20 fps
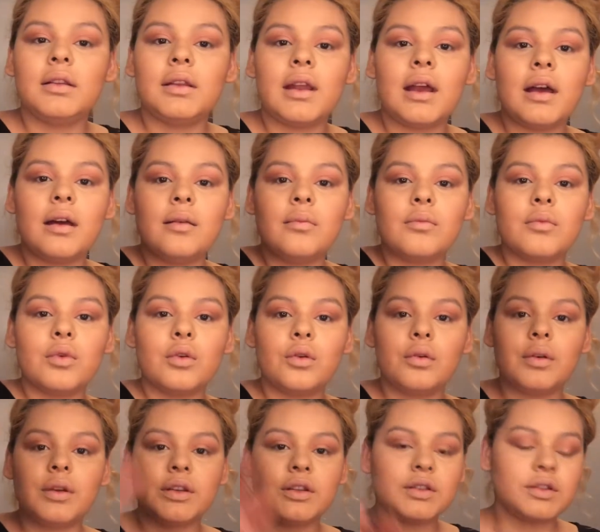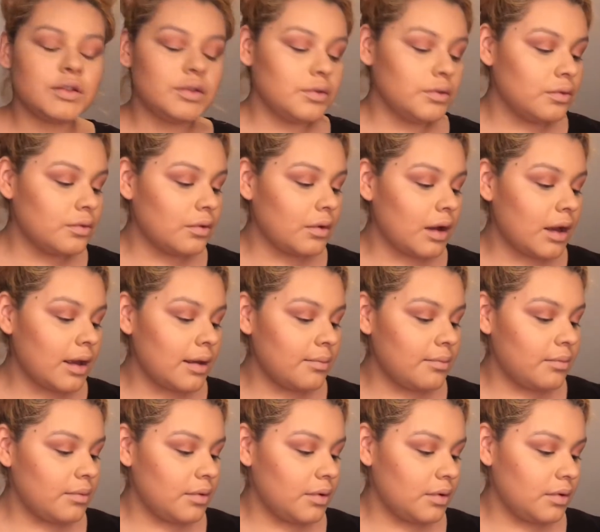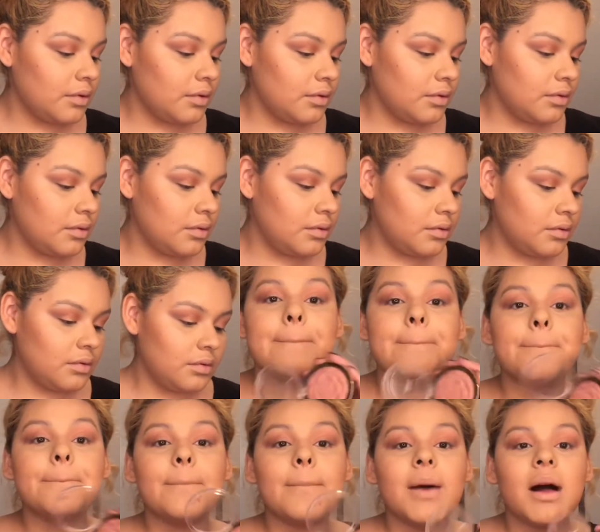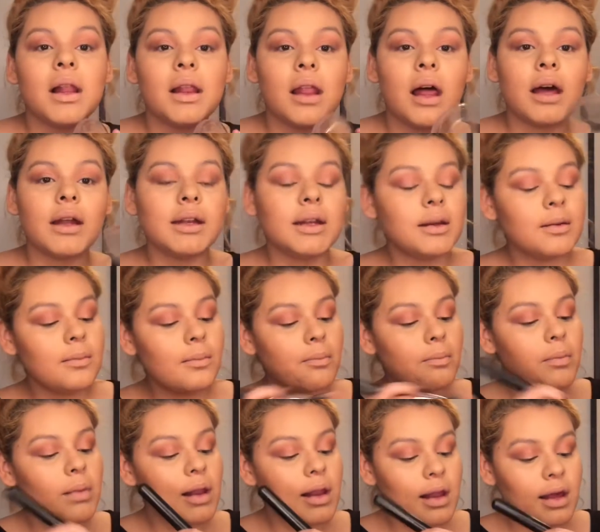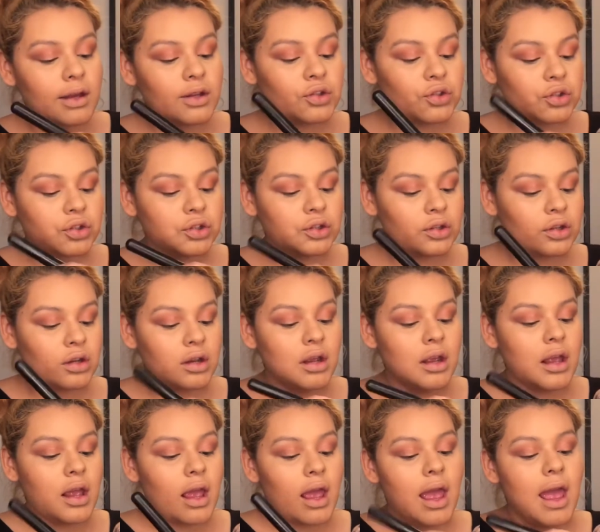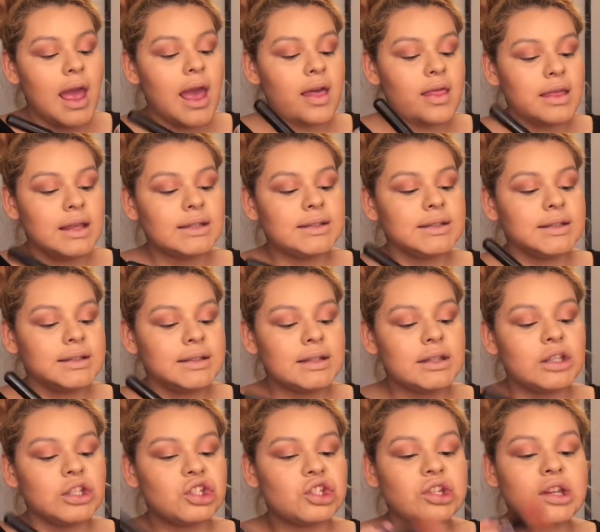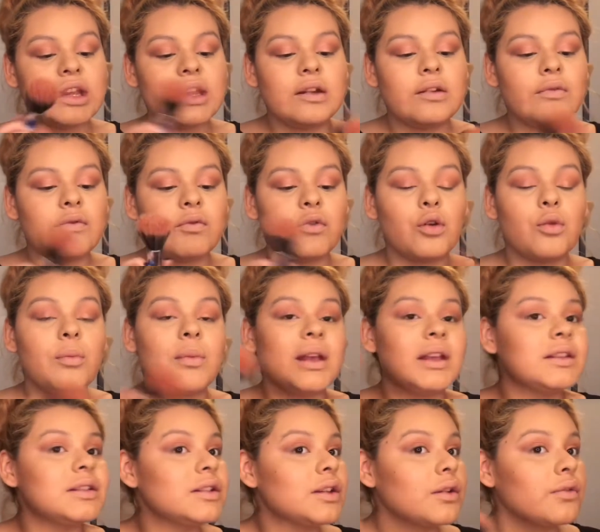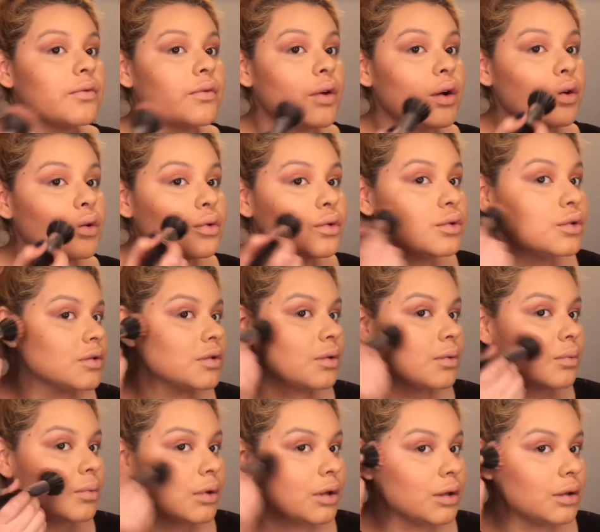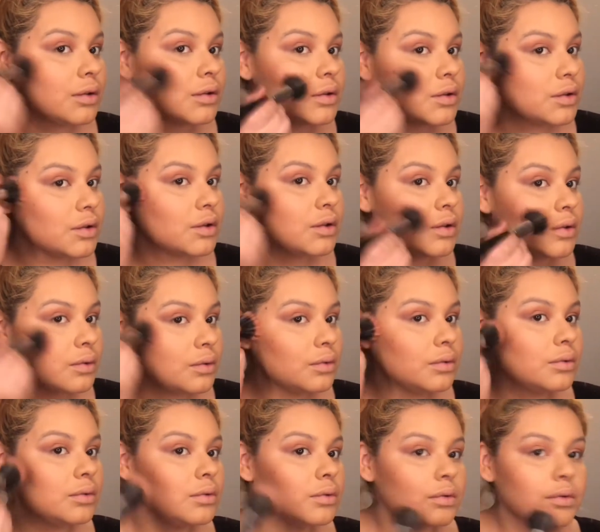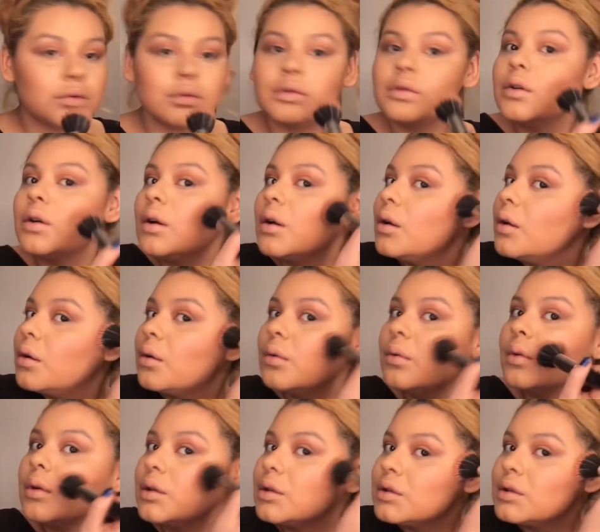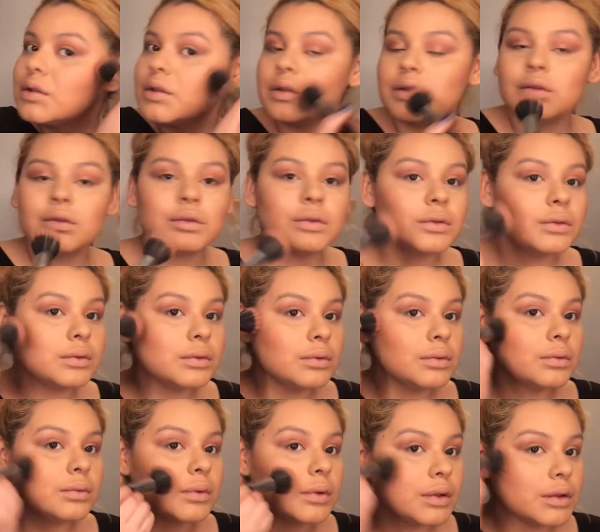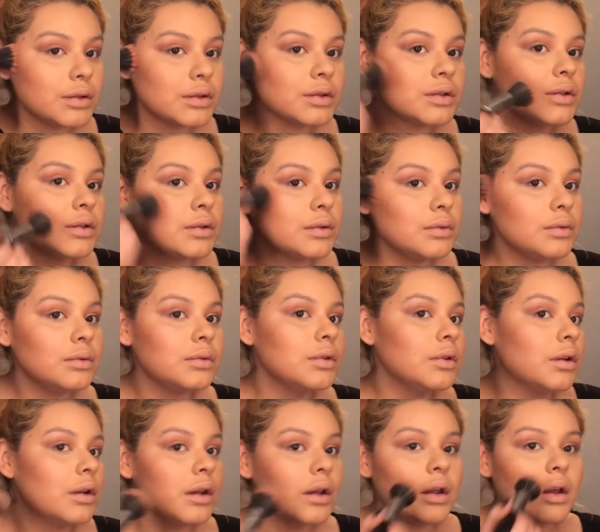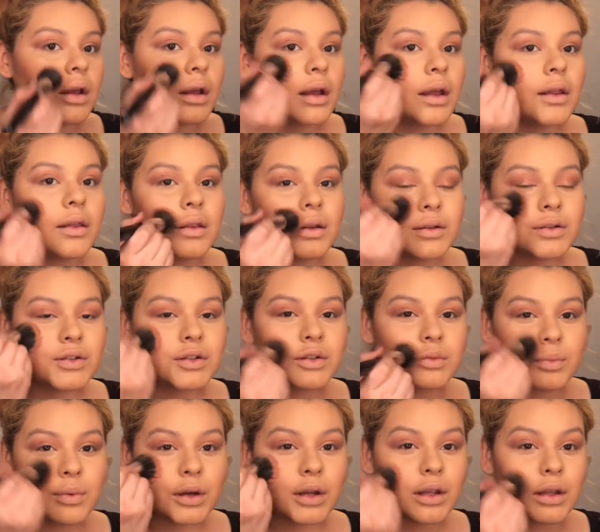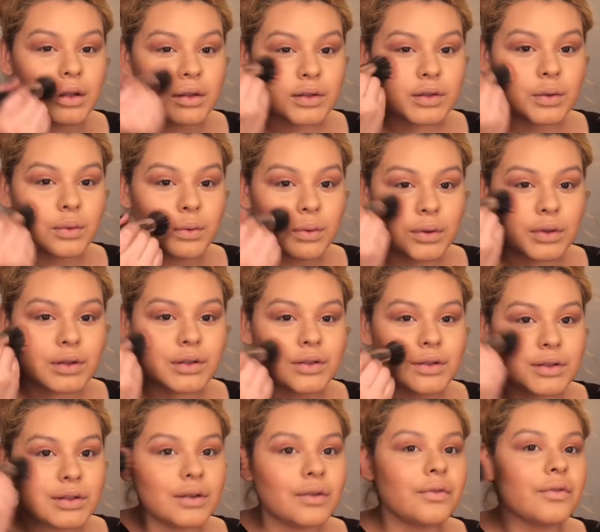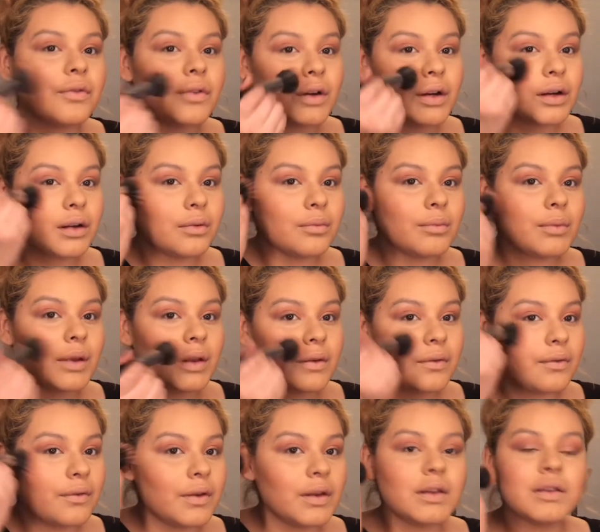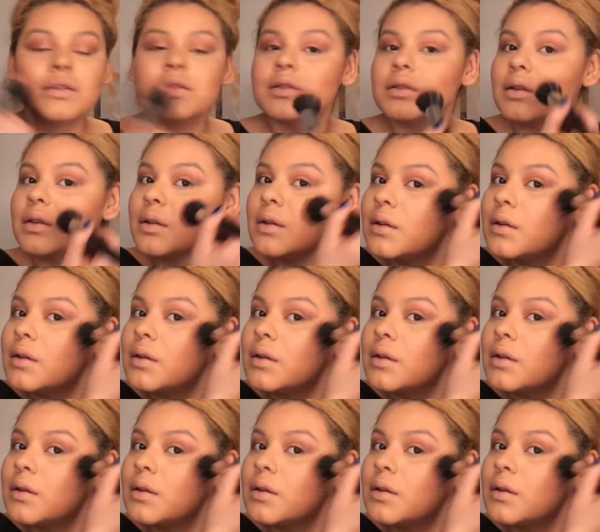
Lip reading: Now I'm going to grab Milani blush, and this is in the shade Romantic Rose. 1, 2, 1, 2, 1, 2, and then just bring it towards the front of my face.